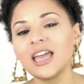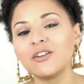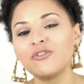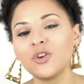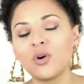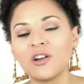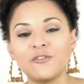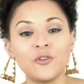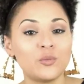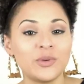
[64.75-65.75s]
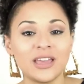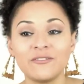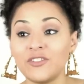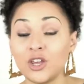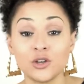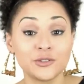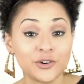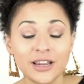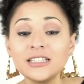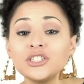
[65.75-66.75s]
if you're filming videos
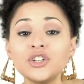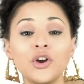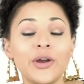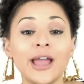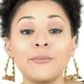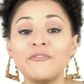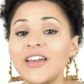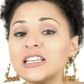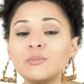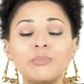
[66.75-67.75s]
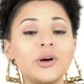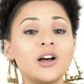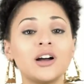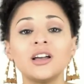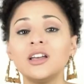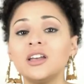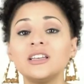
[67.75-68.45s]
for Instagram, Facebook,